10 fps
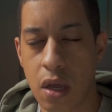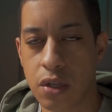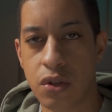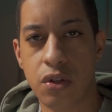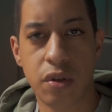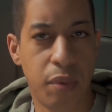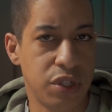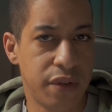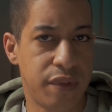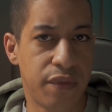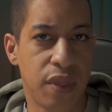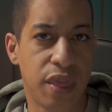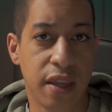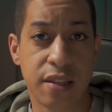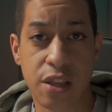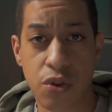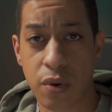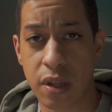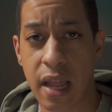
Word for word: So there's a bunch of different things that you can